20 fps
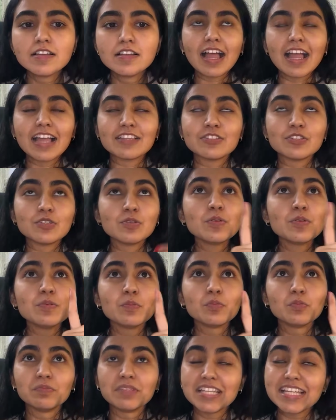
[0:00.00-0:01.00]
I
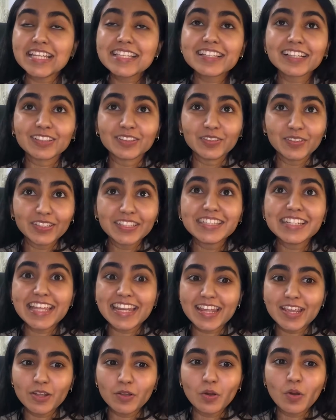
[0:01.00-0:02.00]
do need to learn
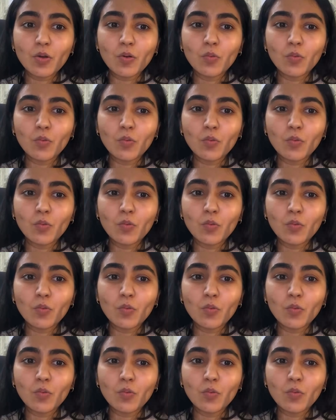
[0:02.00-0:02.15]
knitting